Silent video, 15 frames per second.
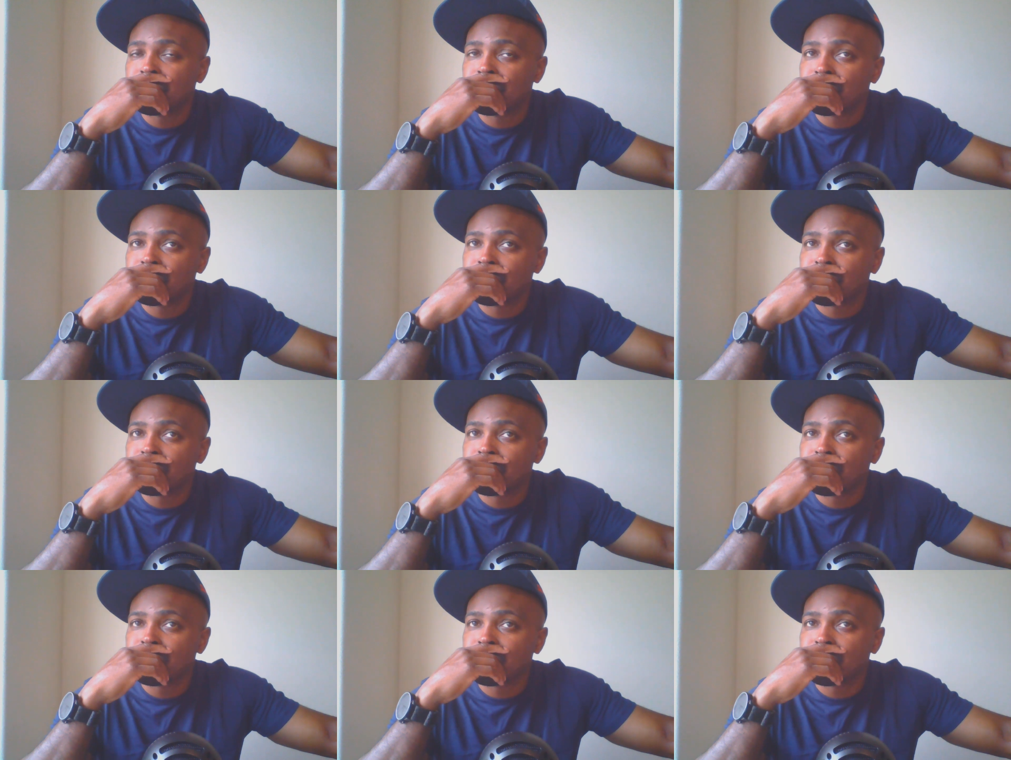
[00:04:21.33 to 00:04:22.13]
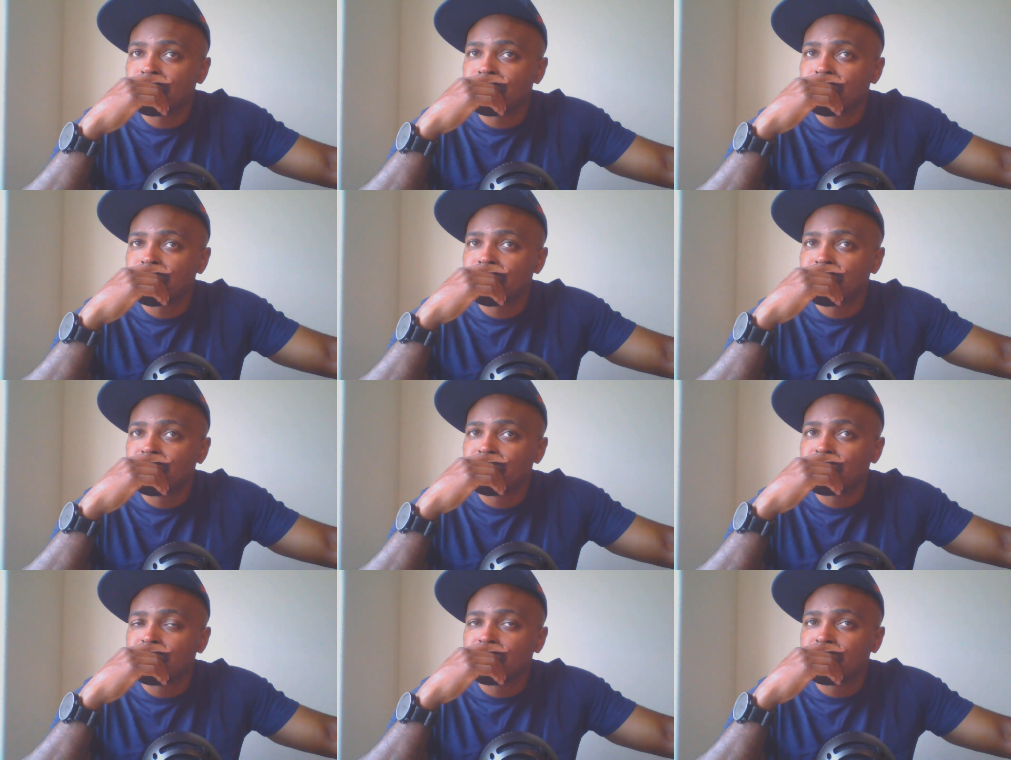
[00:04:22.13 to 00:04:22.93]

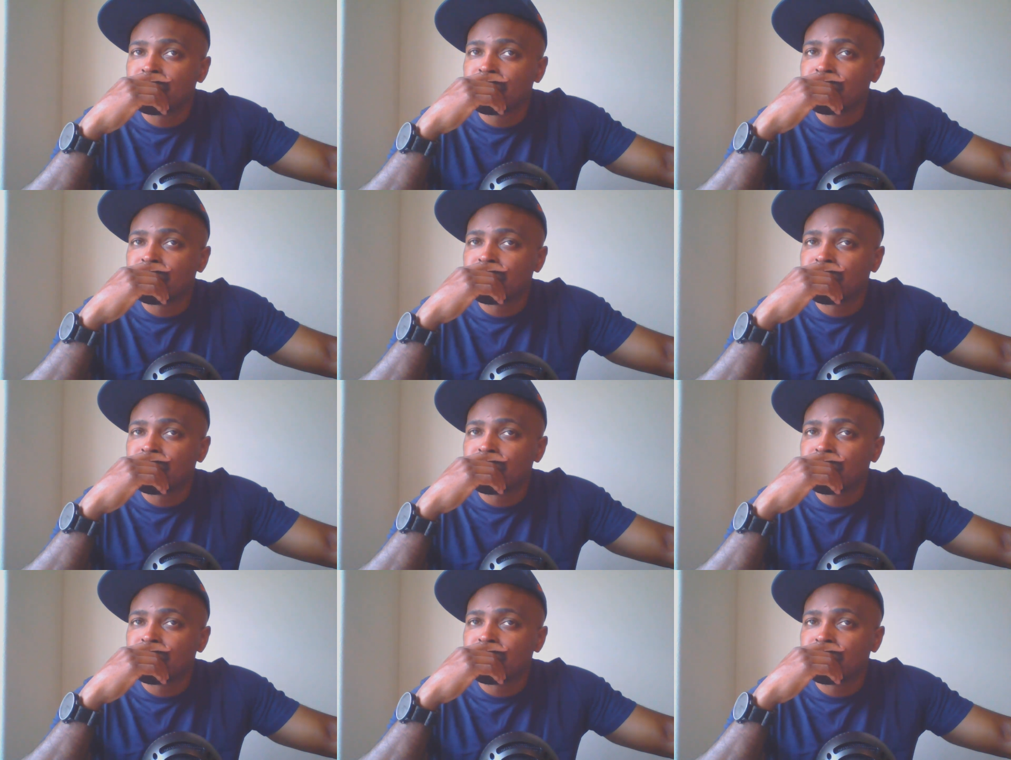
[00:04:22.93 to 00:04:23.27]
(silence)